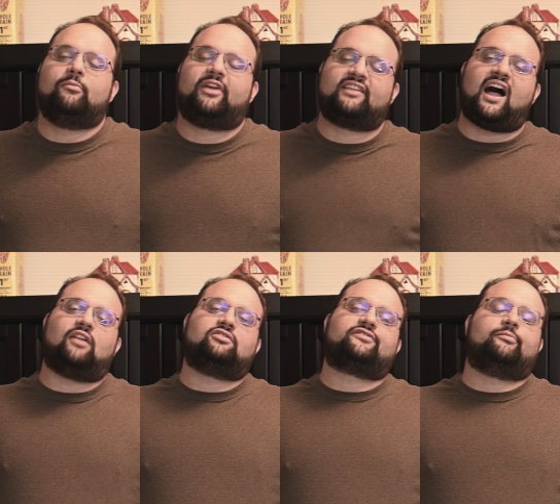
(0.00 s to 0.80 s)
the
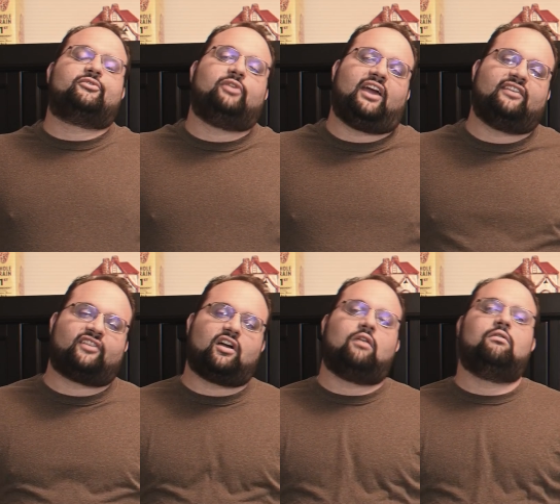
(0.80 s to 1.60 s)
McDonald's from 2 days
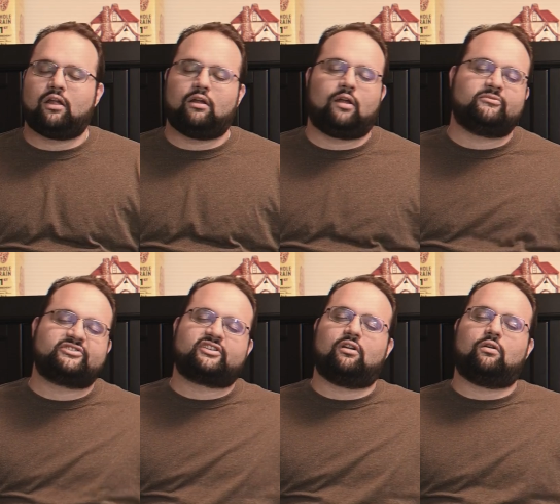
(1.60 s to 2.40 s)
ago? I'm
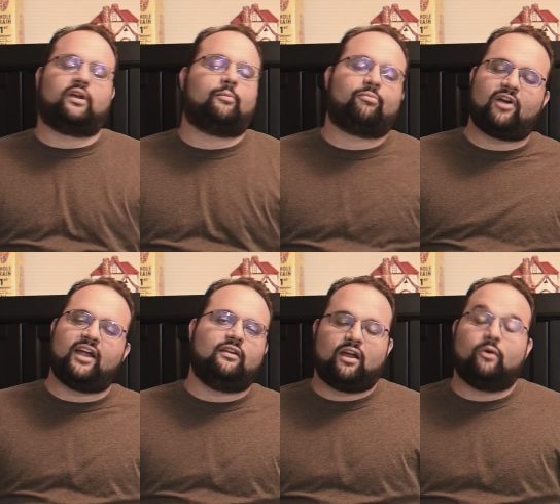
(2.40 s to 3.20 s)
just gonna go get
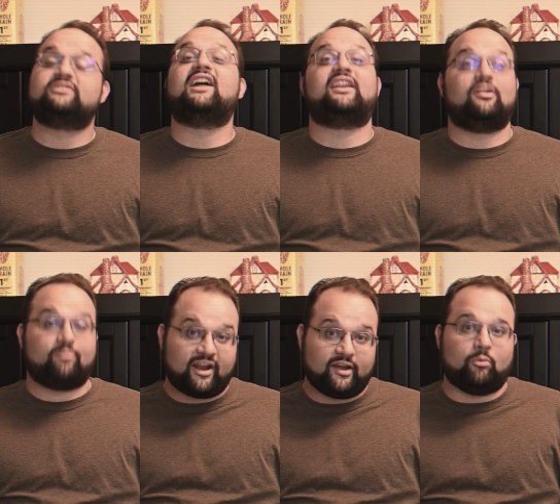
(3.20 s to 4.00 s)
bread. Oh, he's not eating
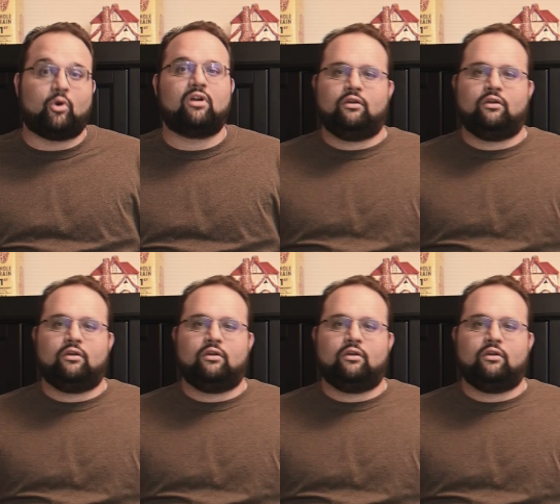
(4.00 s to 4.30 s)
bread anymore.